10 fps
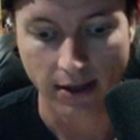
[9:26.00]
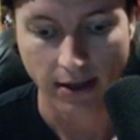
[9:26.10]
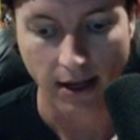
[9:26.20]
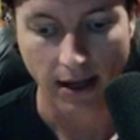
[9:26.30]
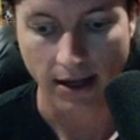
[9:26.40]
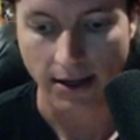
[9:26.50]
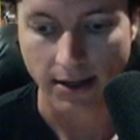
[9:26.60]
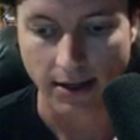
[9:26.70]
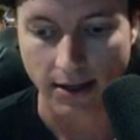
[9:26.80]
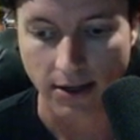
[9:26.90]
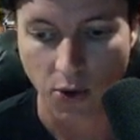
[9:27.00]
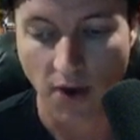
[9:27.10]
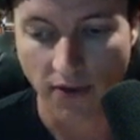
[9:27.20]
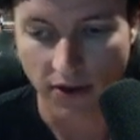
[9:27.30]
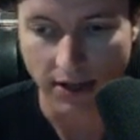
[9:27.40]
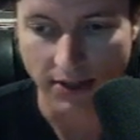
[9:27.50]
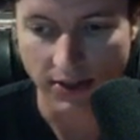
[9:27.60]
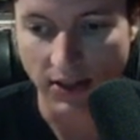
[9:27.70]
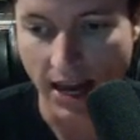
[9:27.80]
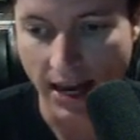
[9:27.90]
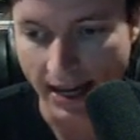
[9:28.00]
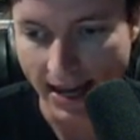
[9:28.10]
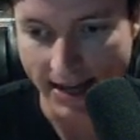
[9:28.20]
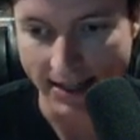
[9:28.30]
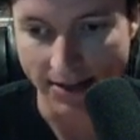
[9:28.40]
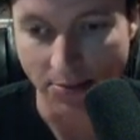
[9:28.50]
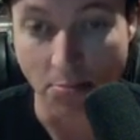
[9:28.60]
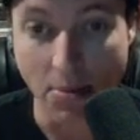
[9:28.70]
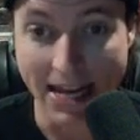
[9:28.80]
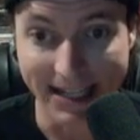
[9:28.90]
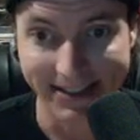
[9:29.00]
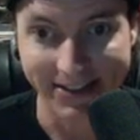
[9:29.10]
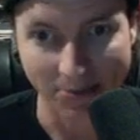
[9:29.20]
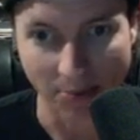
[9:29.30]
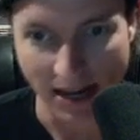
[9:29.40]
uh, whoever is saying it means by